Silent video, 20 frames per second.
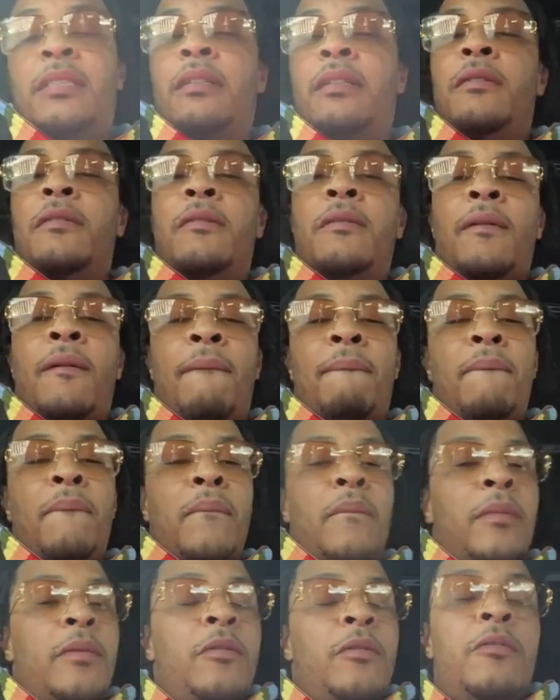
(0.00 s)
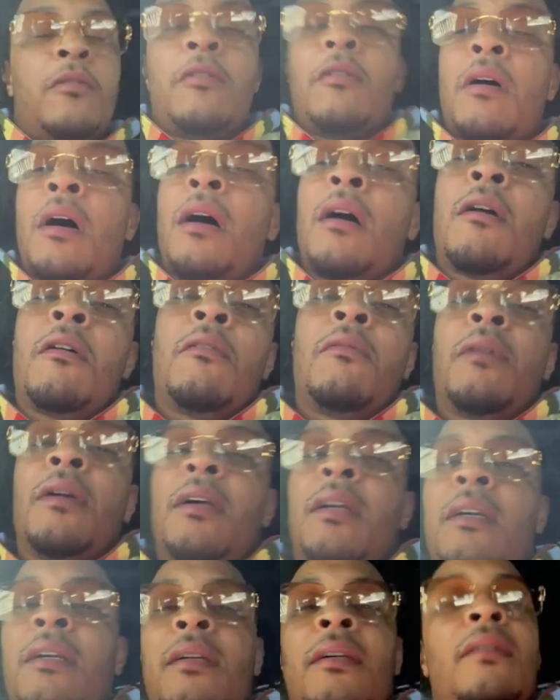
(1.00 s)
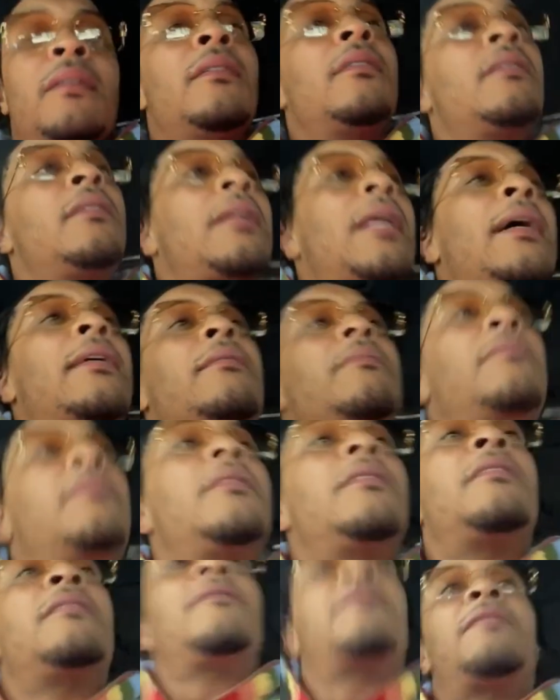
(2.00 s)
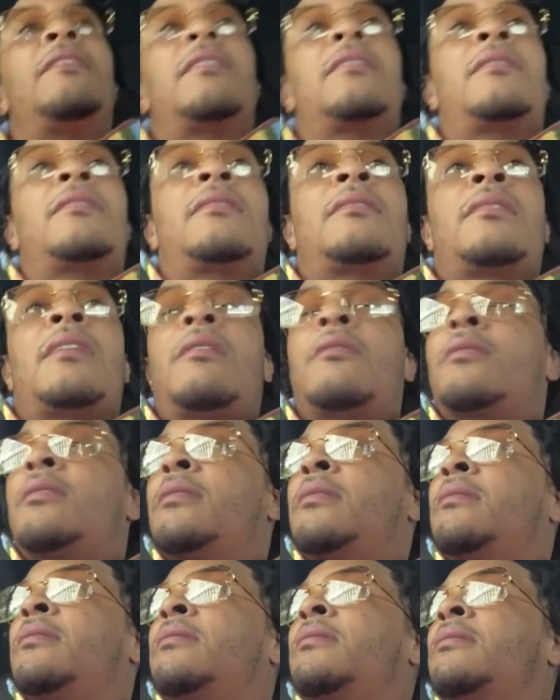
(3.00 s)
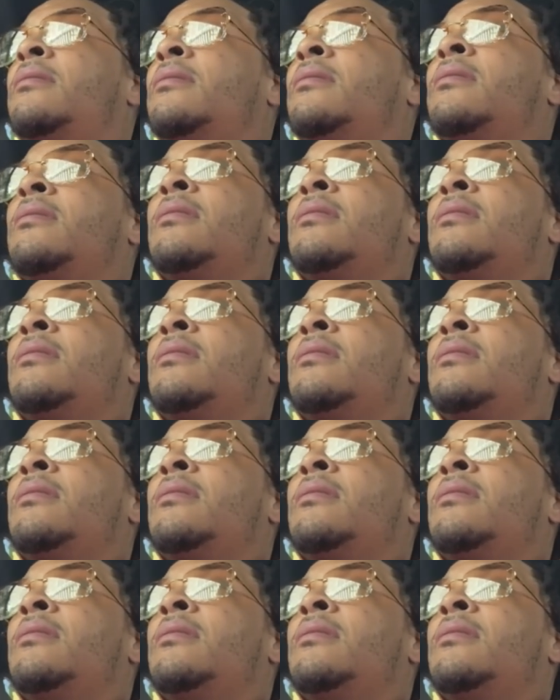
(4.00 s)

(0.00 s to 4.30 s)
So, you're going to always hear a lot of motherfuckers talking